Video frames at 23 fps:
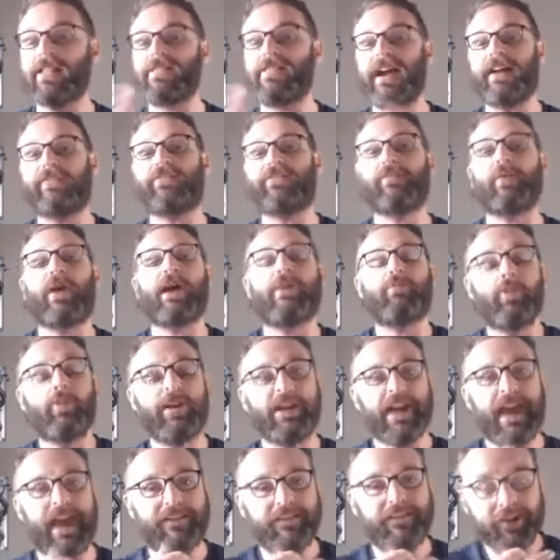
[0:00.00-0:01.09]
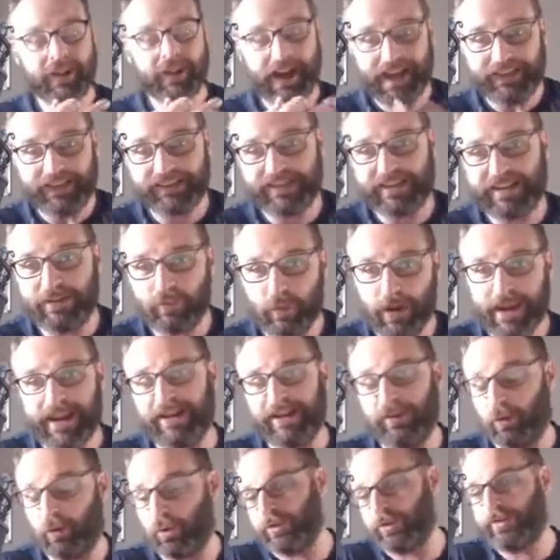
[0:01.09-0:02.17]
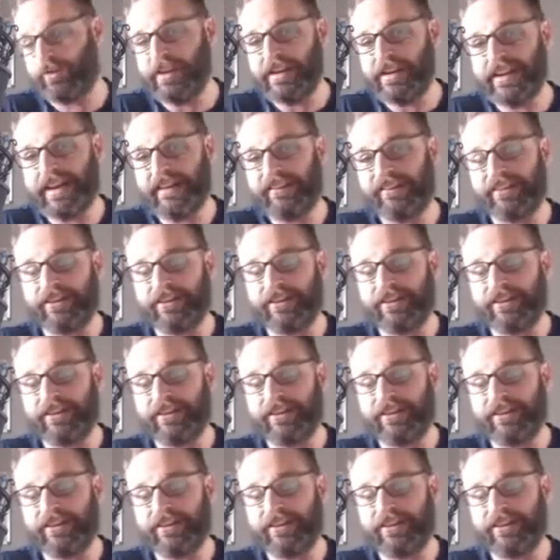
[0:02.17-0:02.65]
That's right, whenever SD-WAN or DNA